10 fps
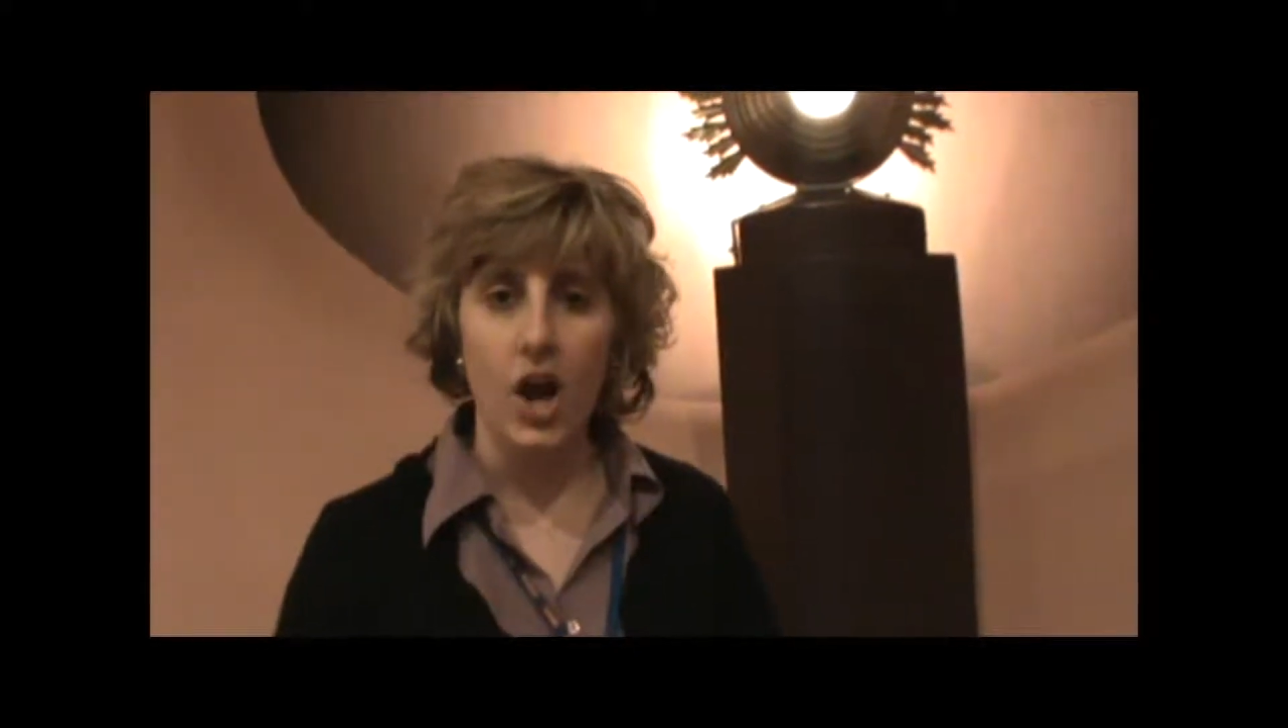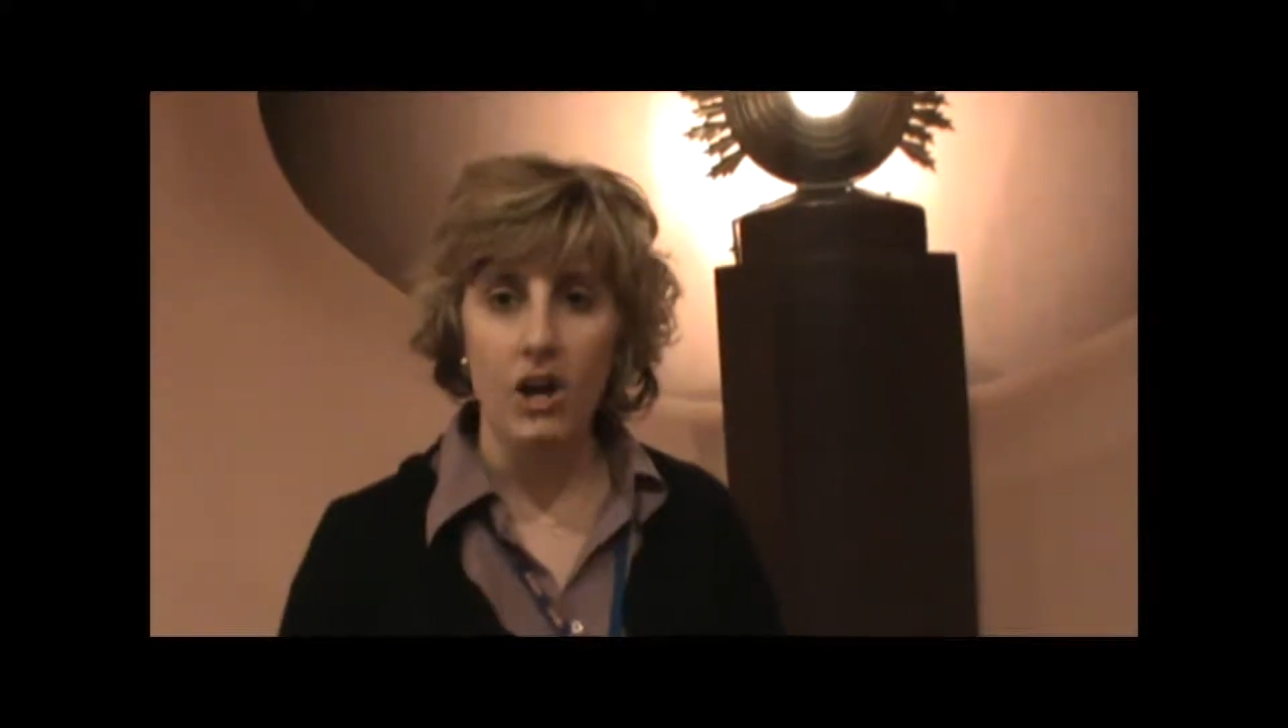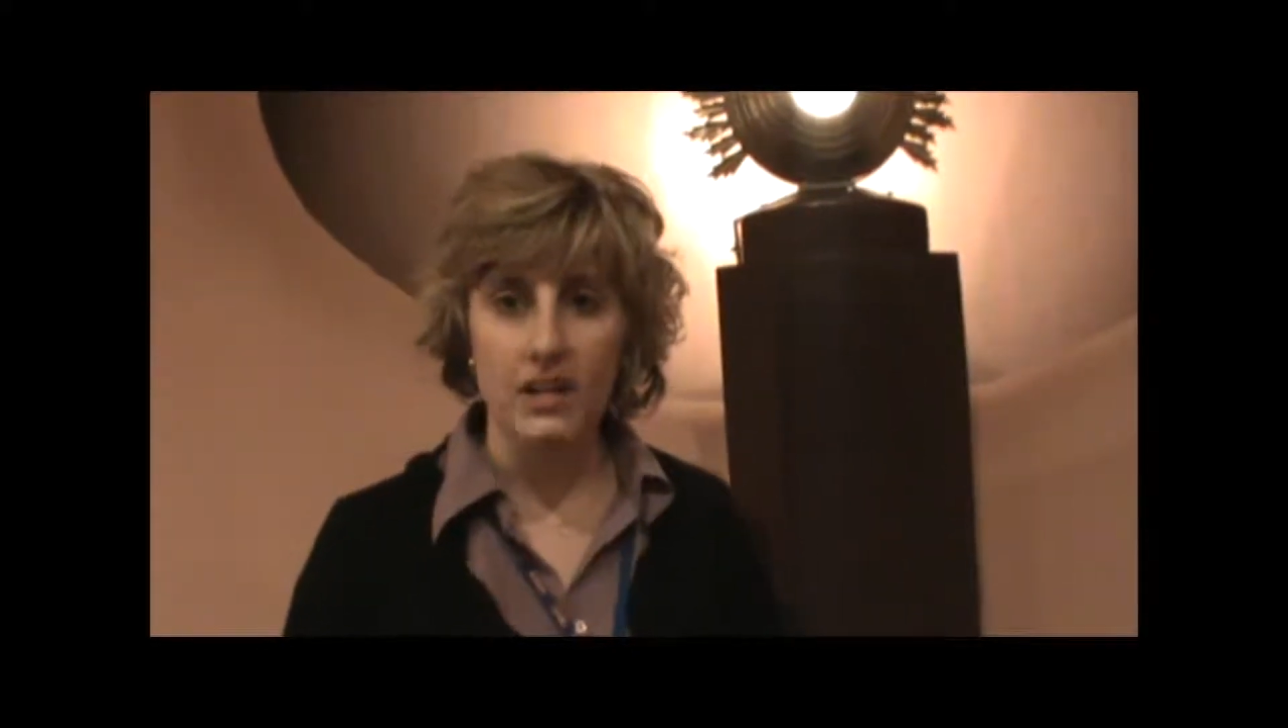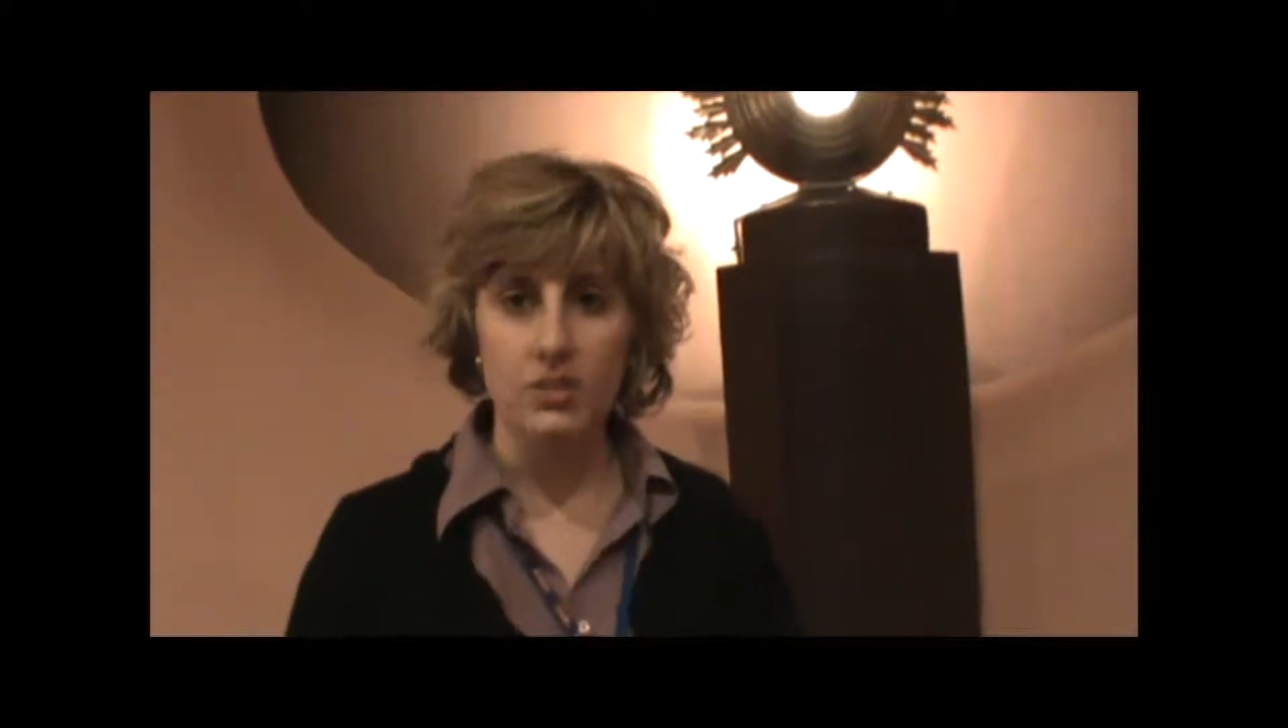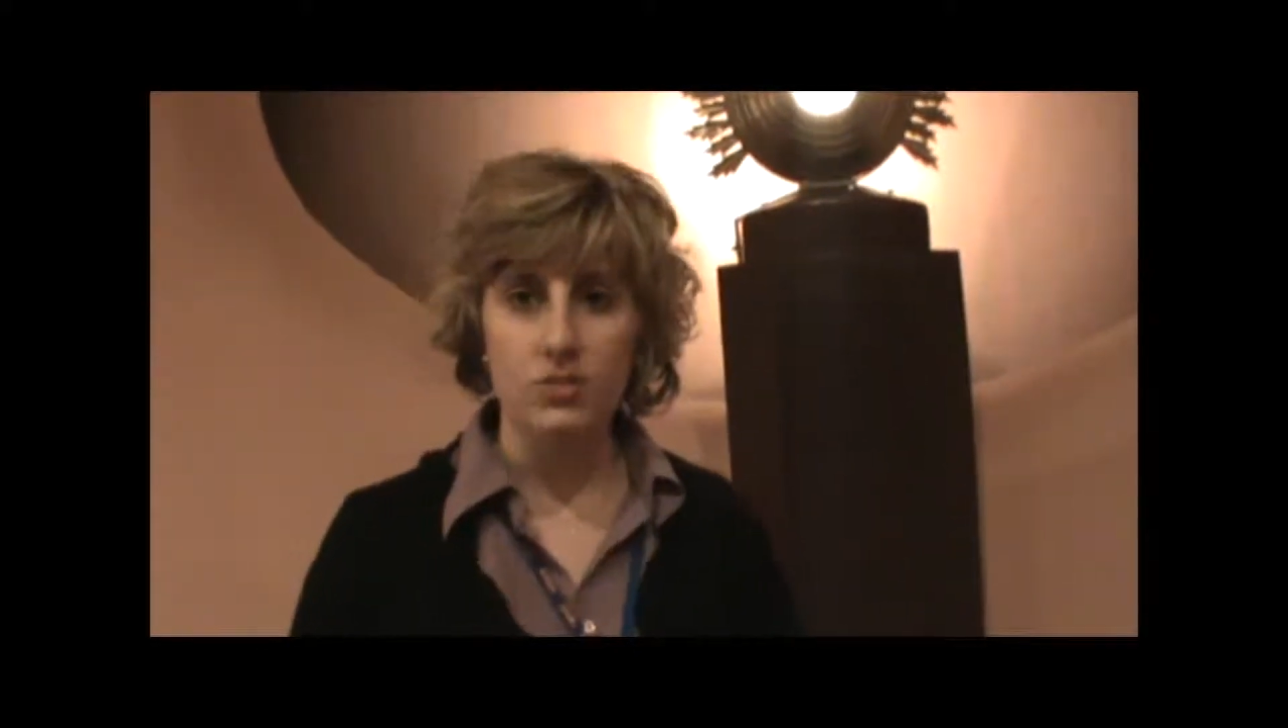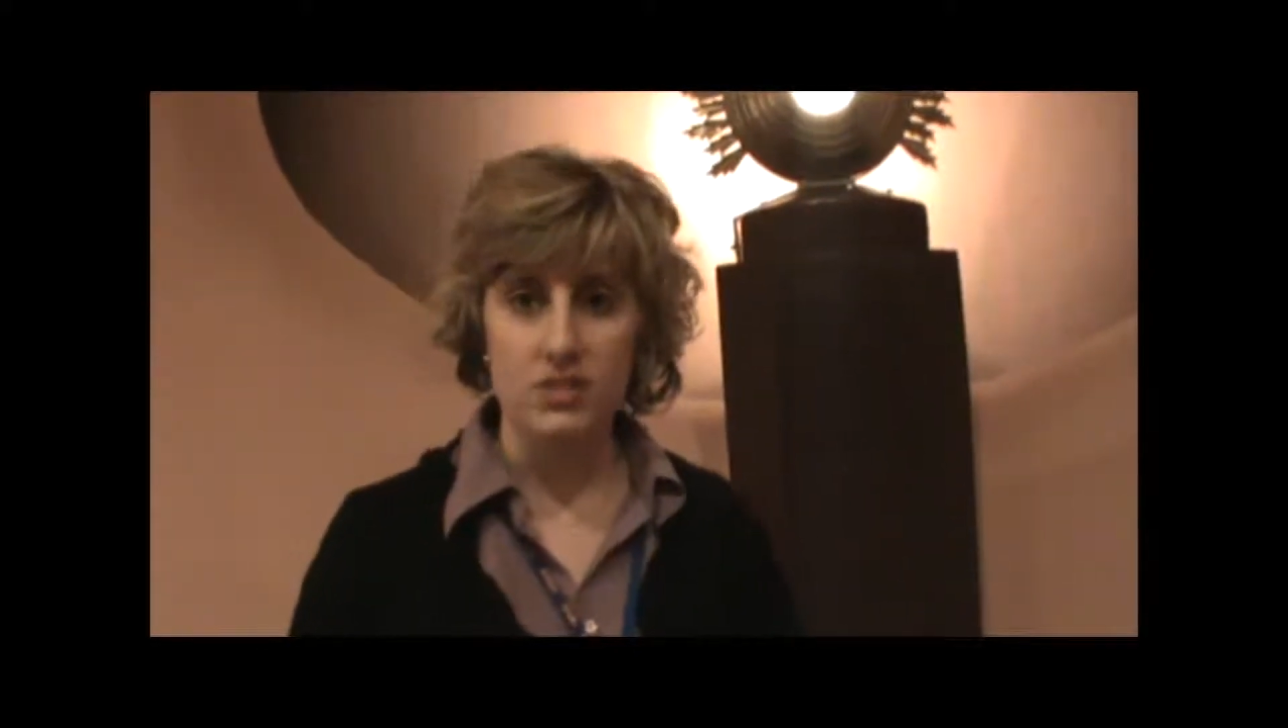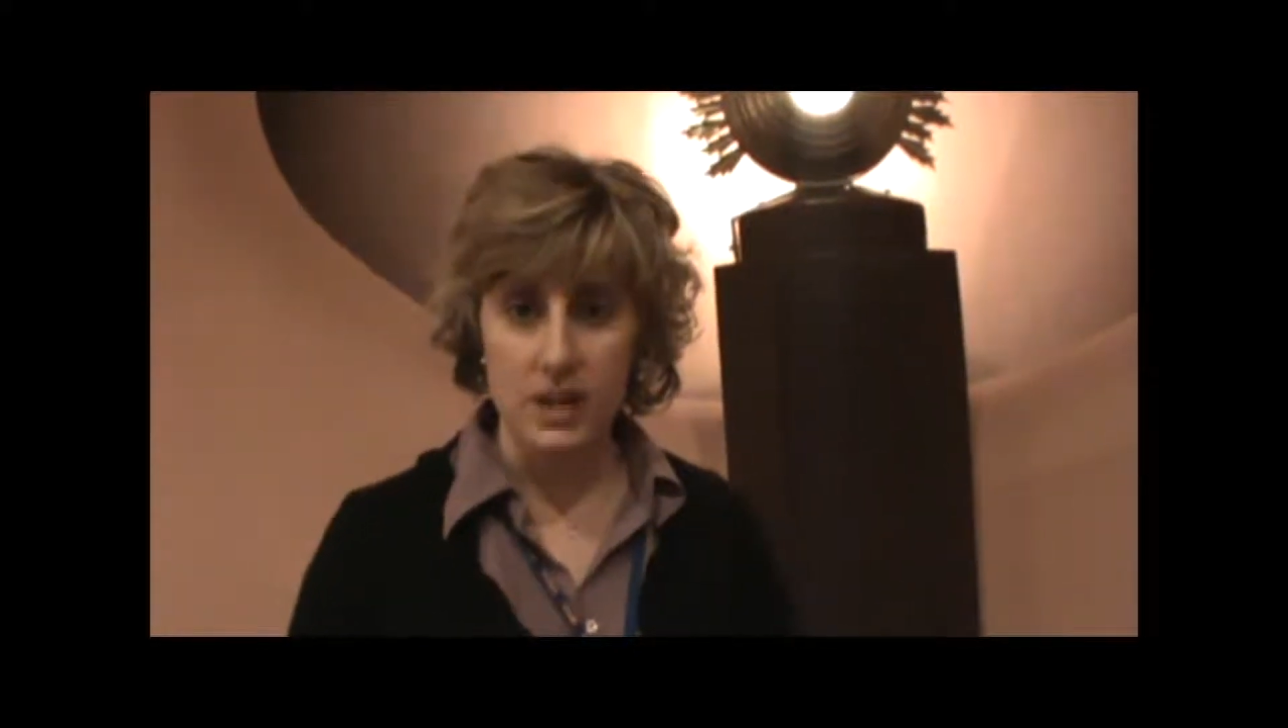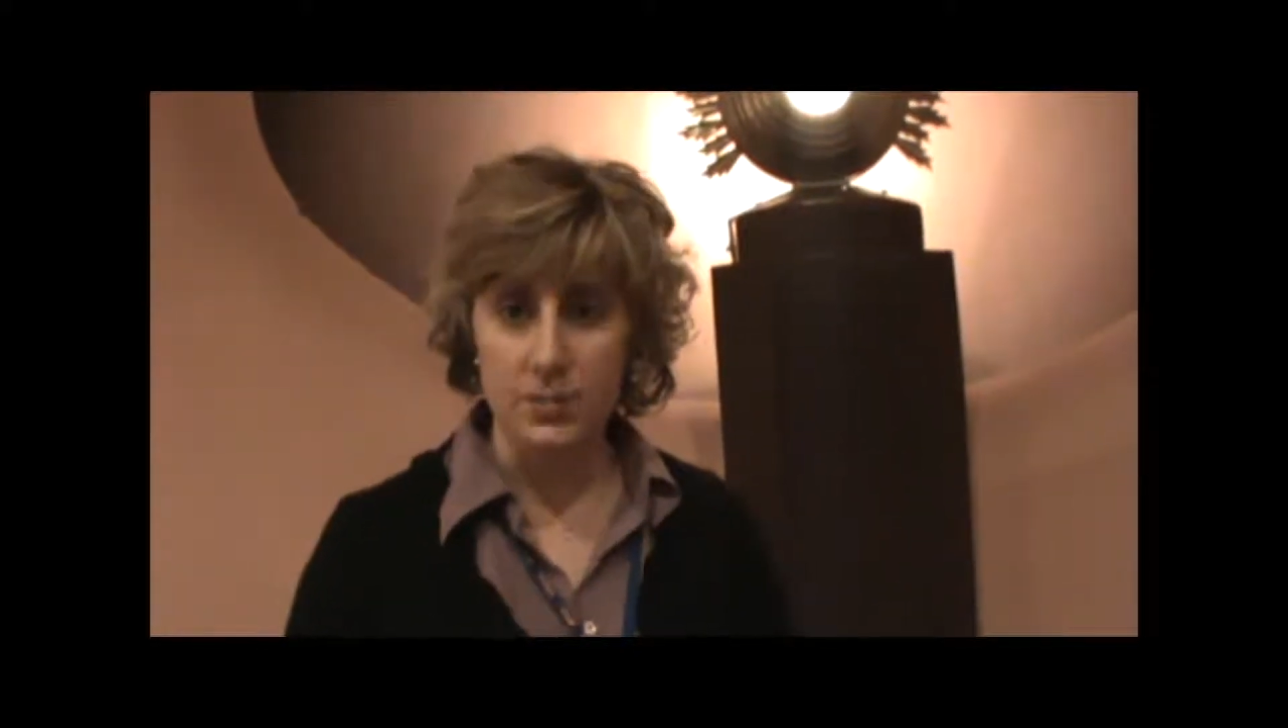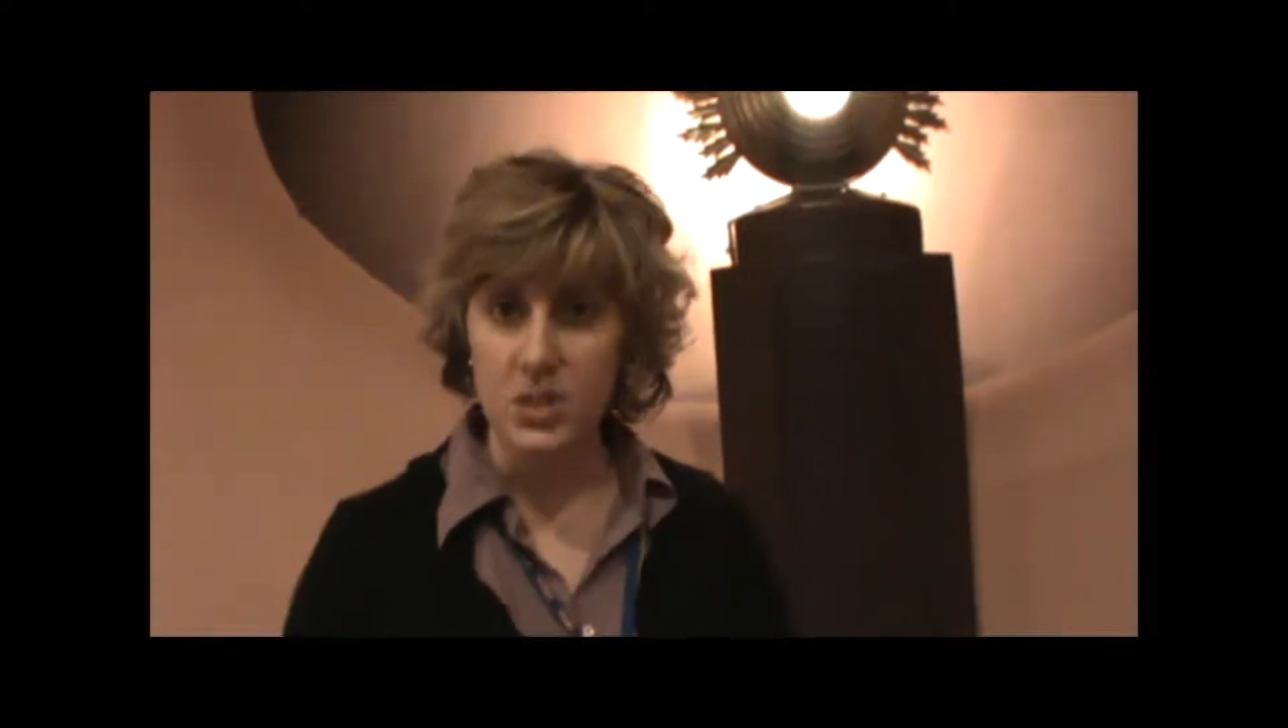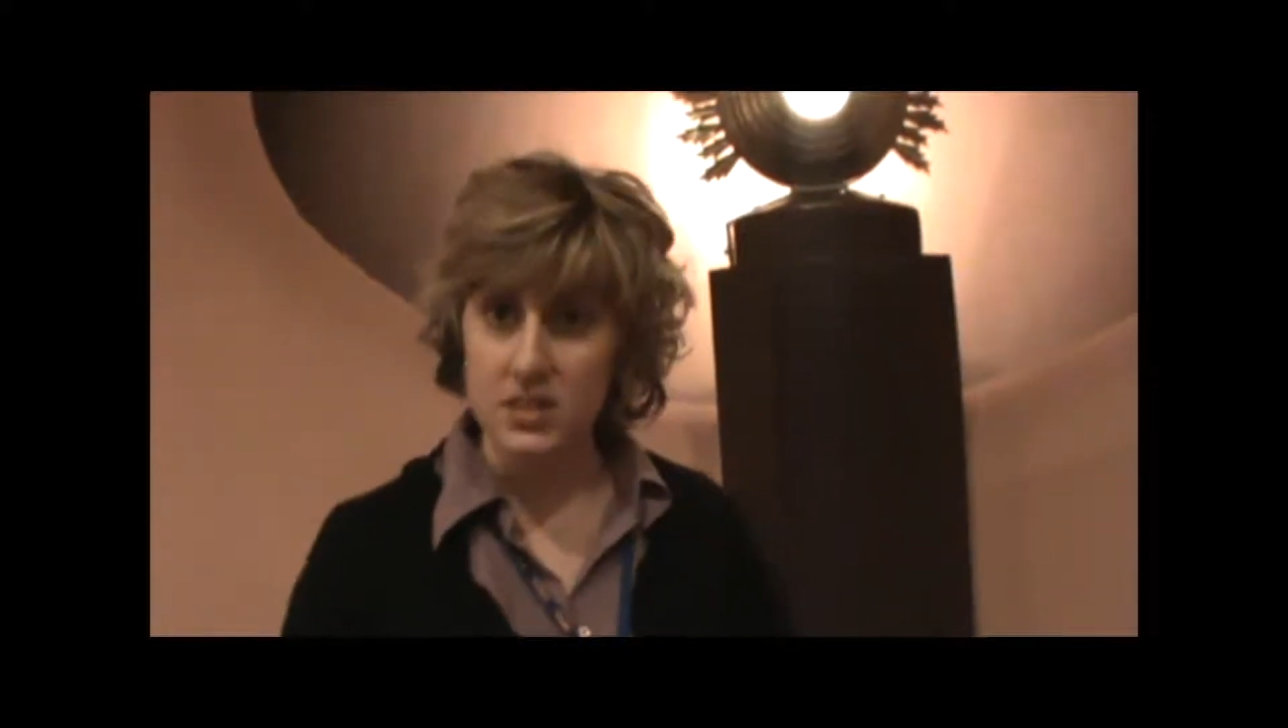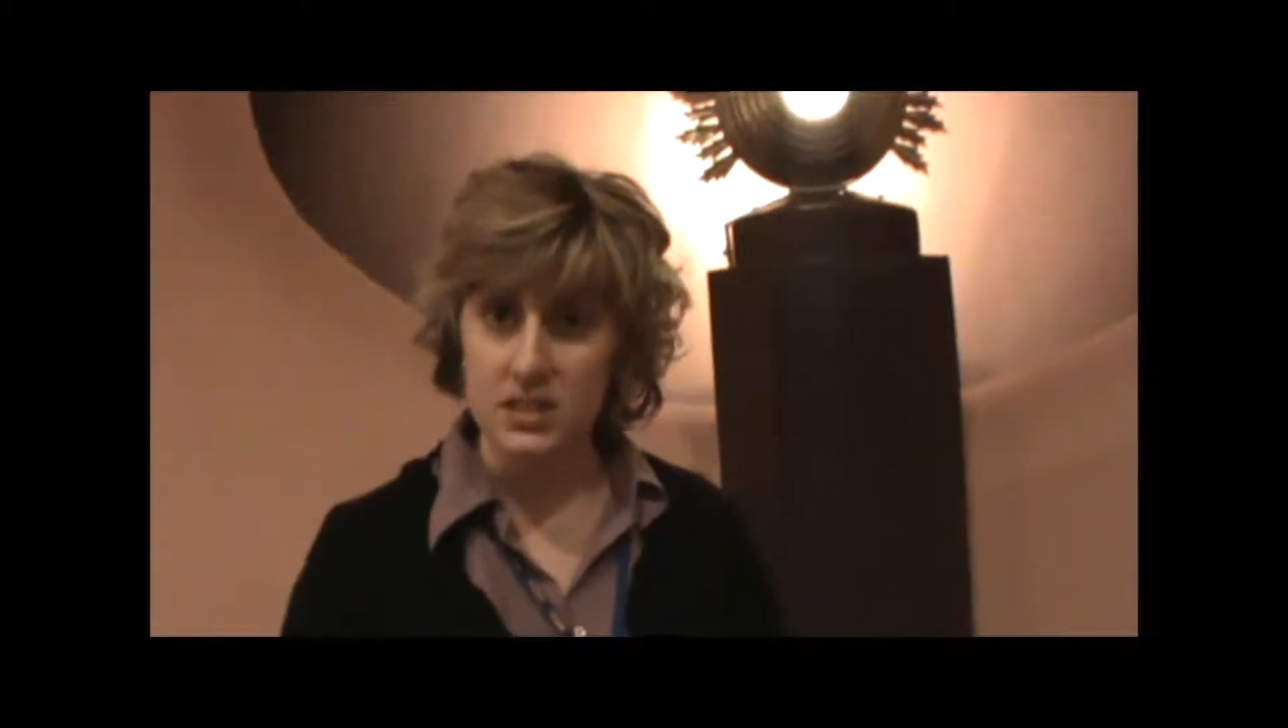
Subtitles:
audience reception